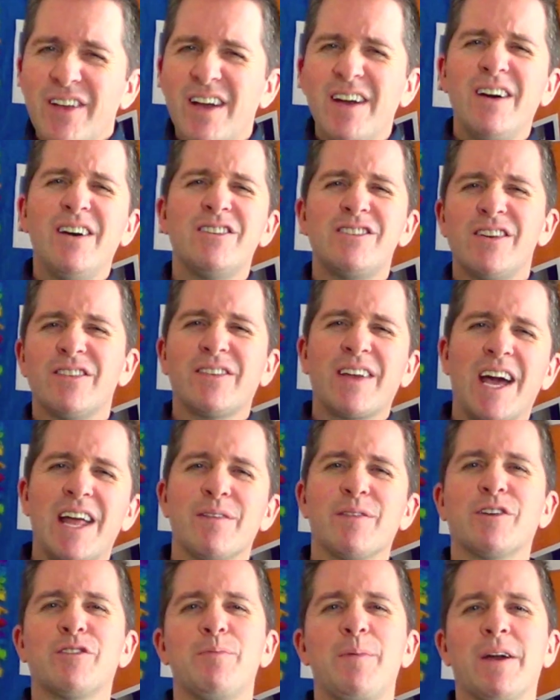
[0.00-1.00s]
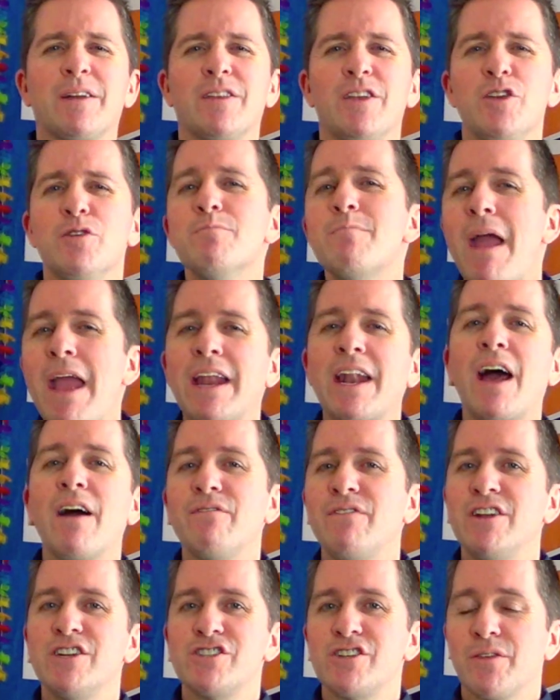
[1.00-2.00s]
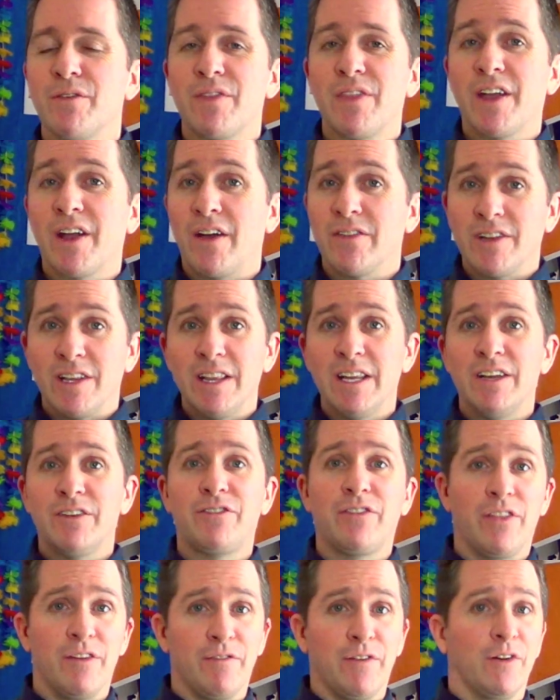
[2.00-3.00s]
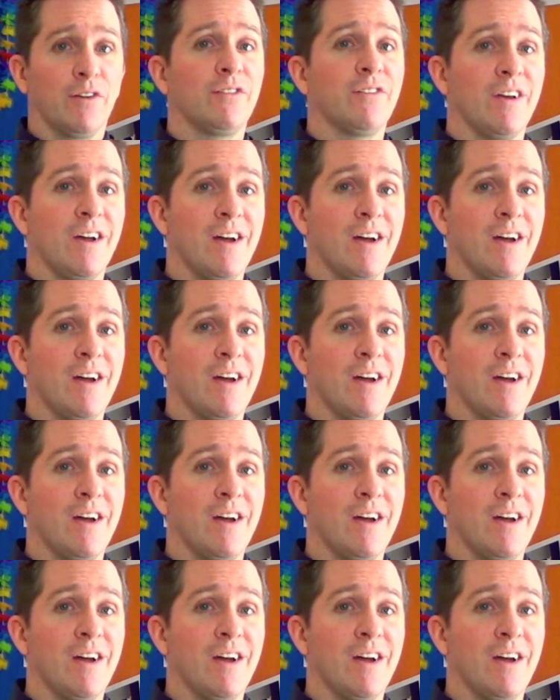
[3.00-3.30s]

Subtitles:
So just kind of expect that you may not finish everything on the list the first